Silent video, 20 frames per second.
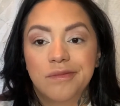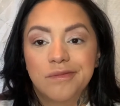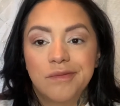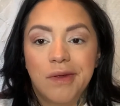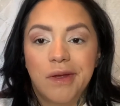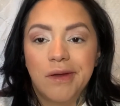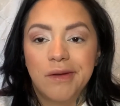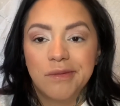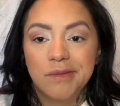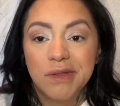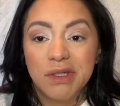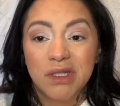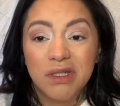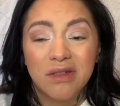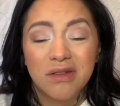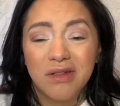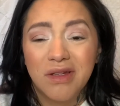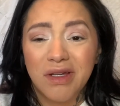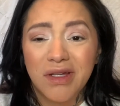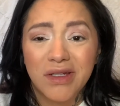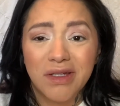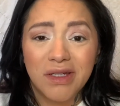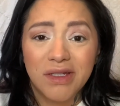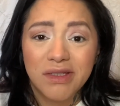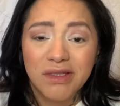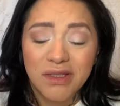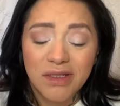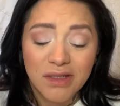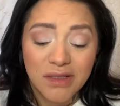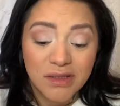I
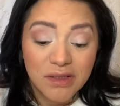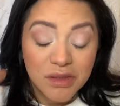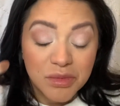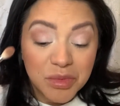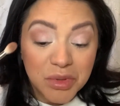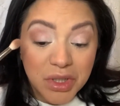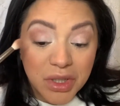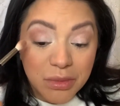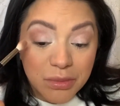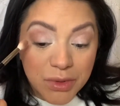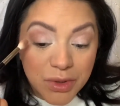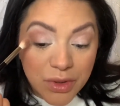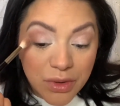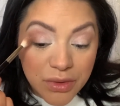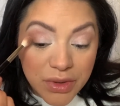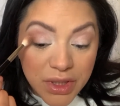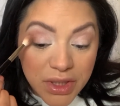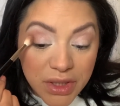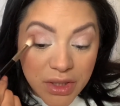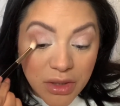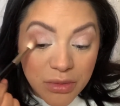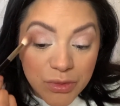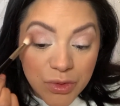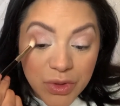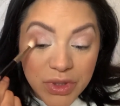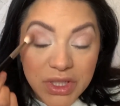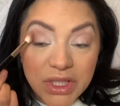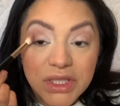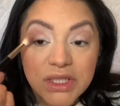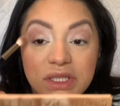guess it is the primer. Okay, now I'm
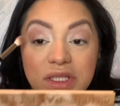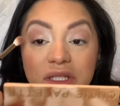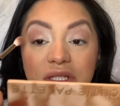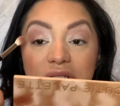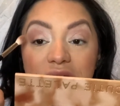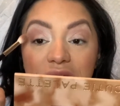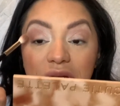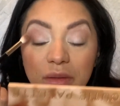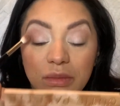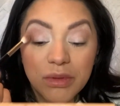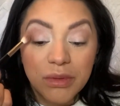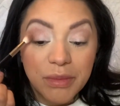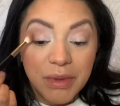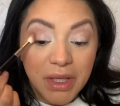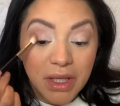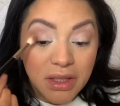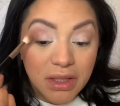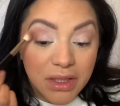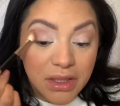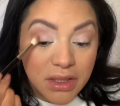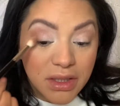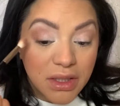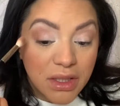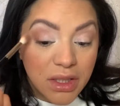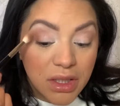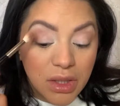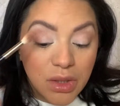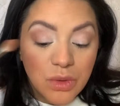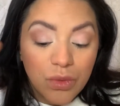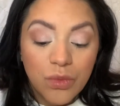going into the Nabla palette.
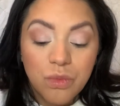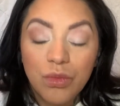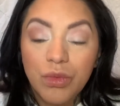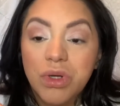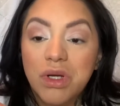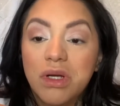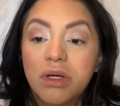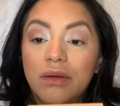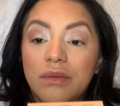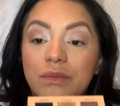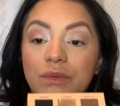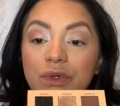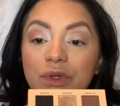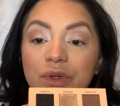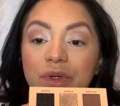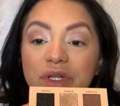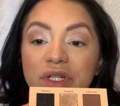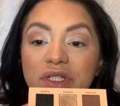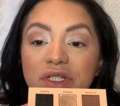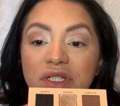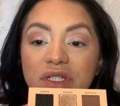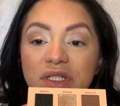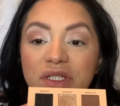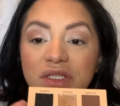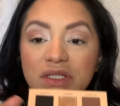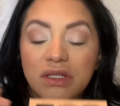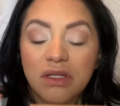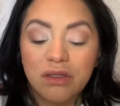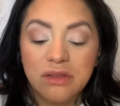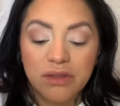We're going into this
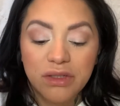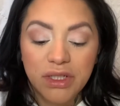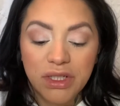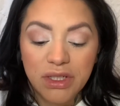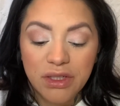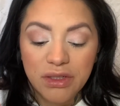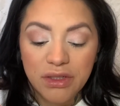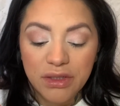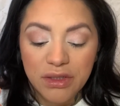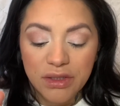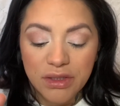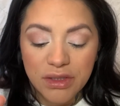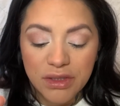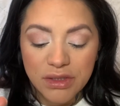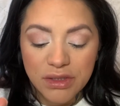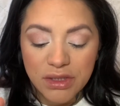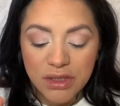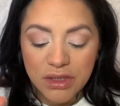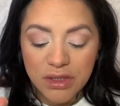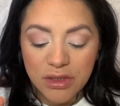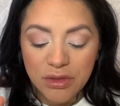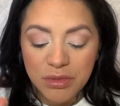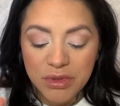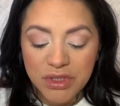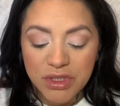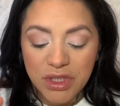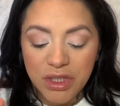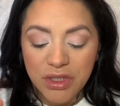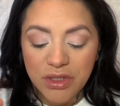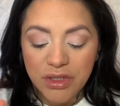color here. It's a little bit
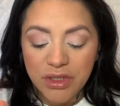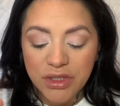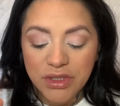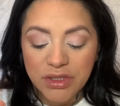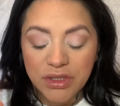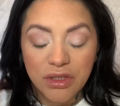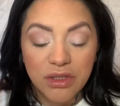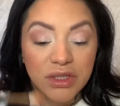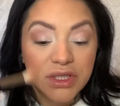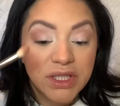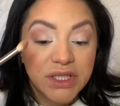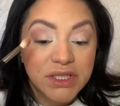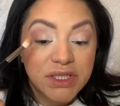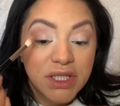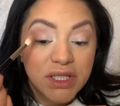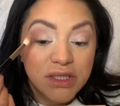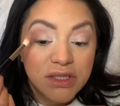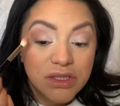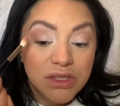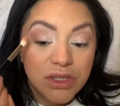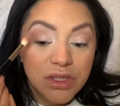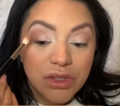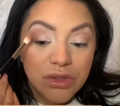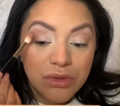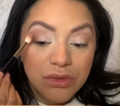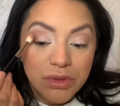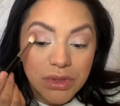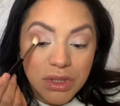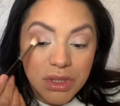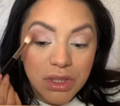darker. It's called Latex
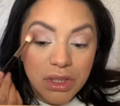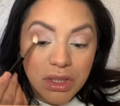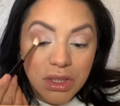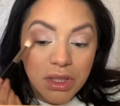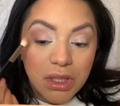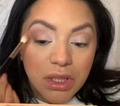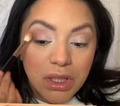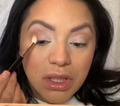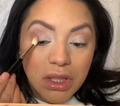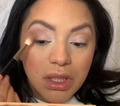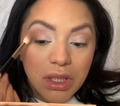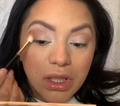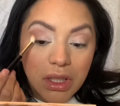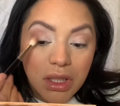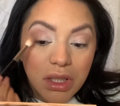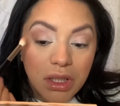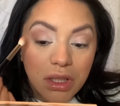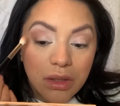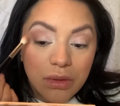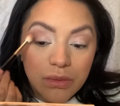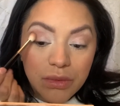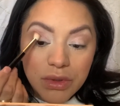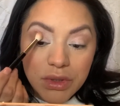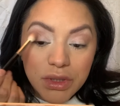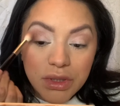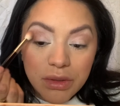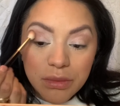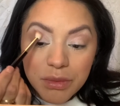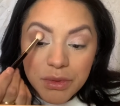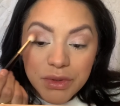Nude, and we're
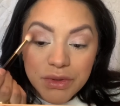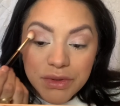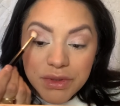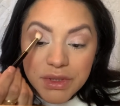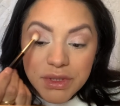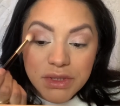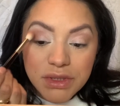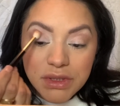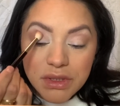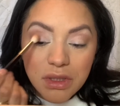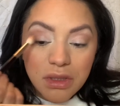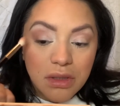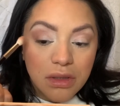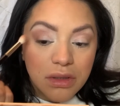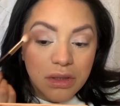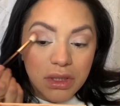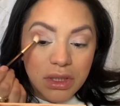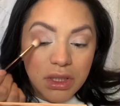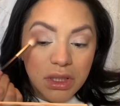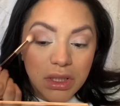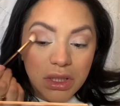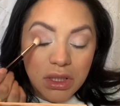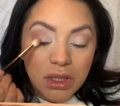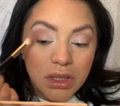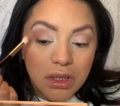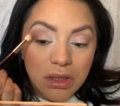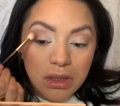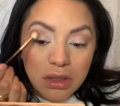gonna put this on the